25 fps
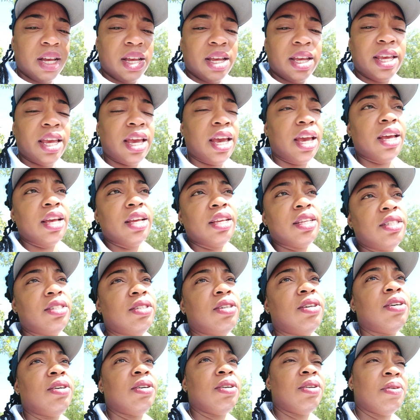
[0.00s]
Yeah,
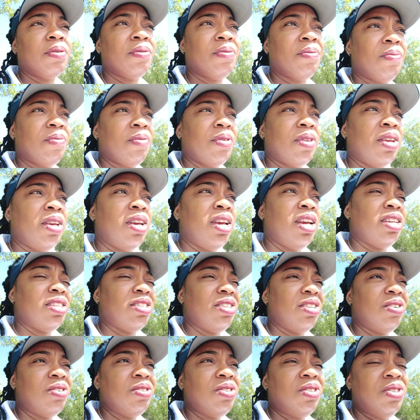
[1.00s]
so it's
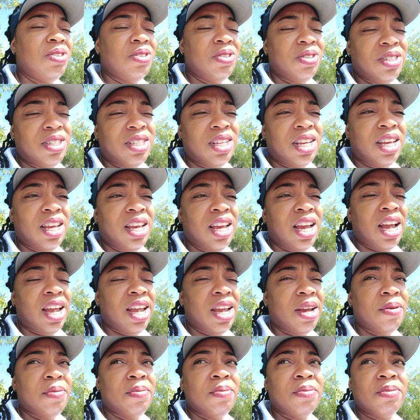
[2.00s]
now Tuesday.
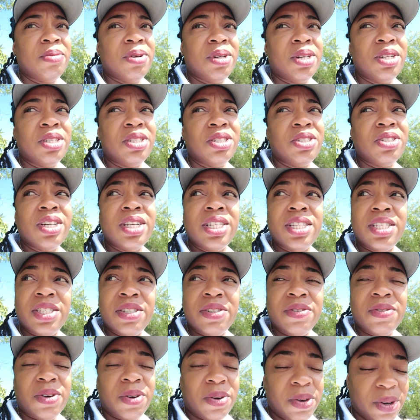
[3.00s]
I am
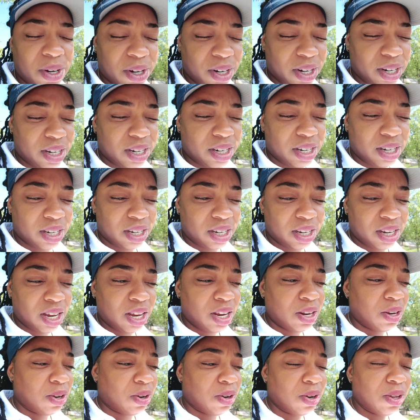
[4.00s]
dressed for work.
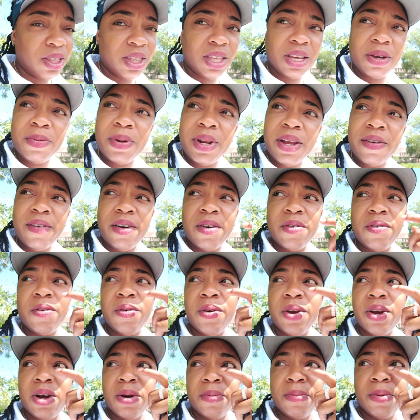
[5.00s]
The good thing we never have to
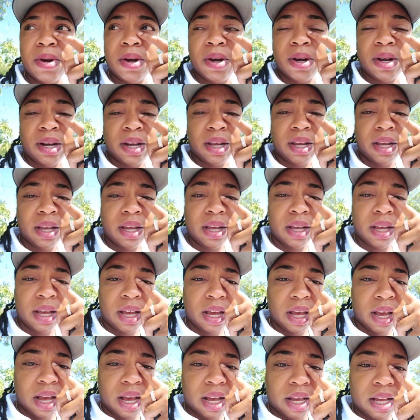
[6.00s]
wake up early,
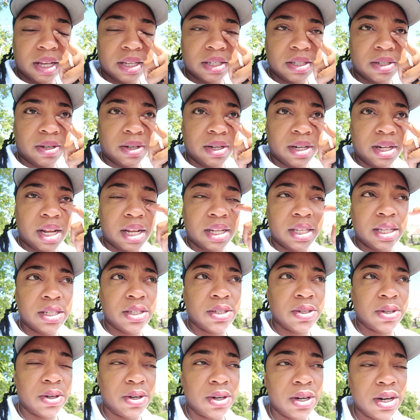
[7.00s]
so that
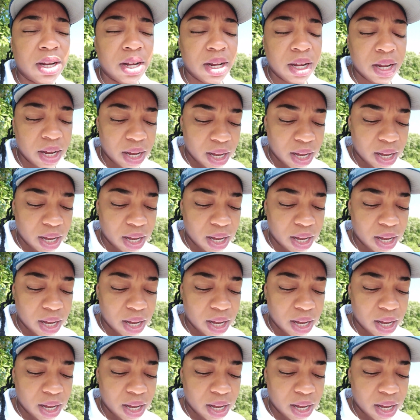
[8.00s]
is good.